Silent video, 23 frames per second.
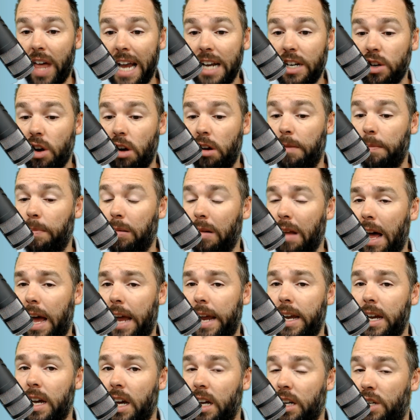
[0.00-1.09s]
don't
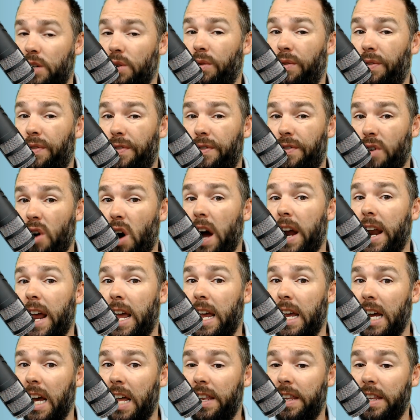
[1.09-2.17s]
play until
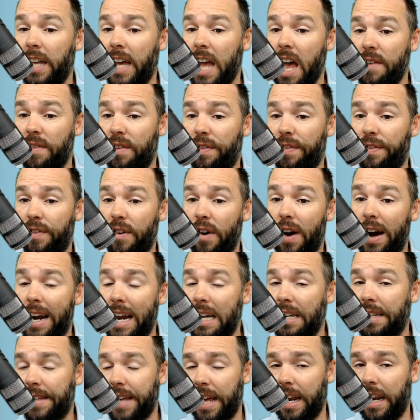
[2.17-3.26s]
Friday, and then they have a
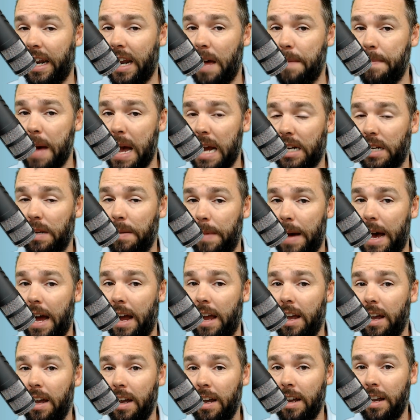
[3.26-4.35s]
Friday-Saturday
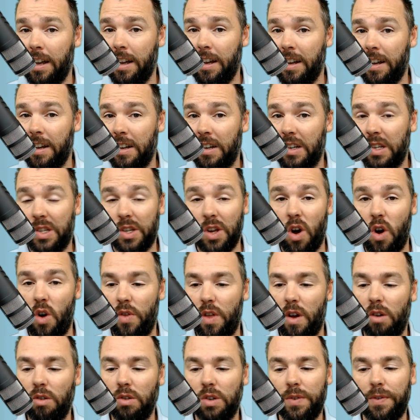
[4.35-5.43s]
back-to-back. So
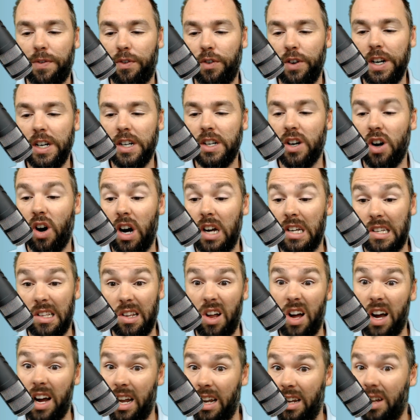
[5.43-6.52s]
those fringe guys,
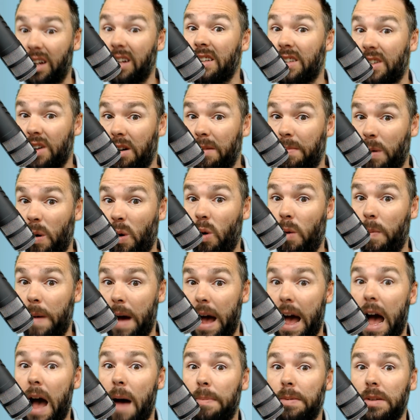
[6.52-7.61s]
like Alonzo Ball
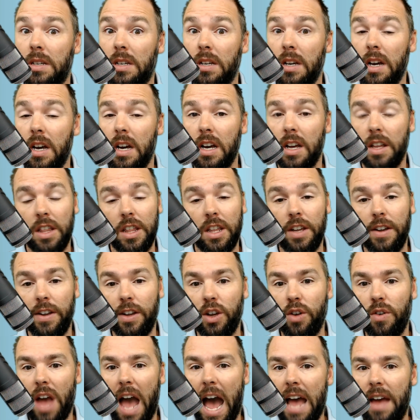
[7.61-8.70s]
perhaps,
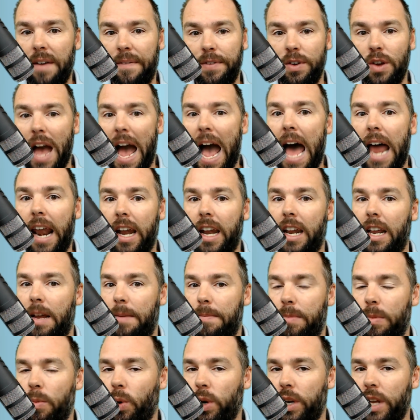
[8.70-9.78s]
if you added
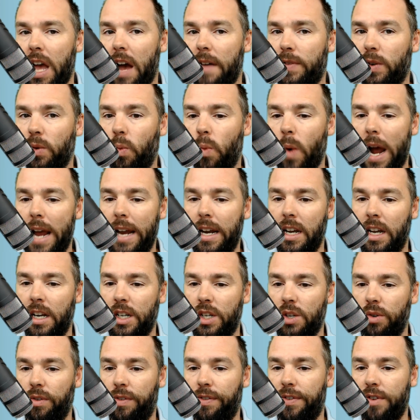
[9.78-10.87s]
him, when you have to wait
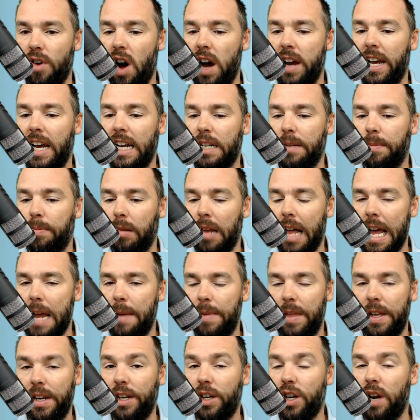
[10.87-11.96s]
until Friday to play
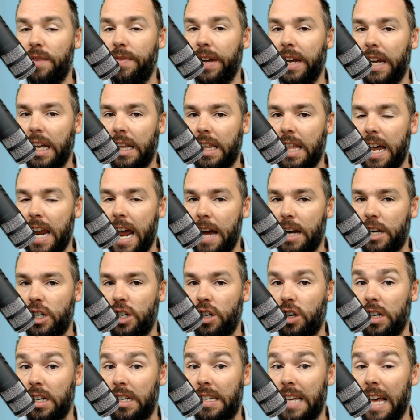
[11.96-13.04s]
him, and then you don't even get that
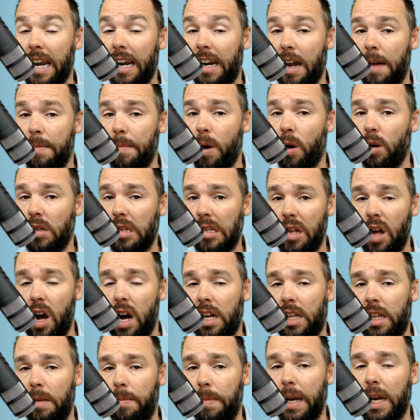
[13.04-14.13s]
action on Saturday most
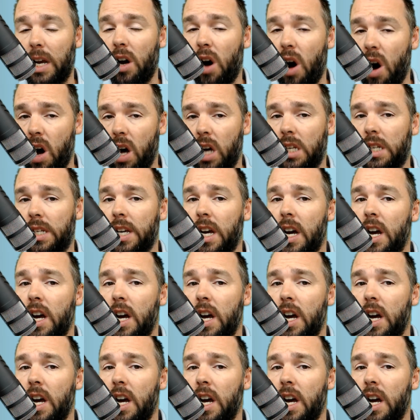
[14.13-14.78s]
likely because